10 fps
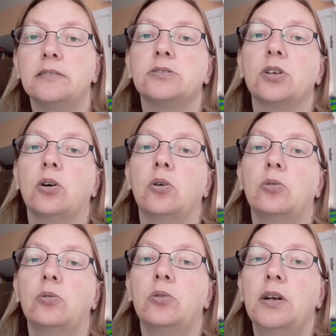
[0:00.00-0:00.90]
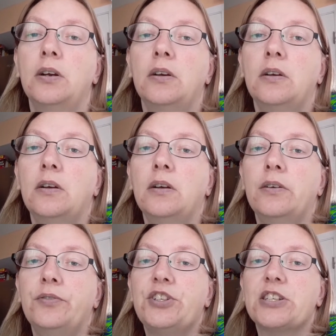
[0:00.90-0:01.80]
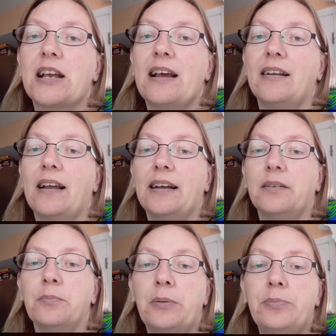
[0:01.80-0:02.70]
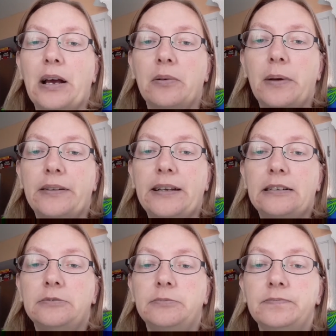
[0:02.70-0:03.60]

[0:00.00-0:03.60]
So just kind of like bummed out about that.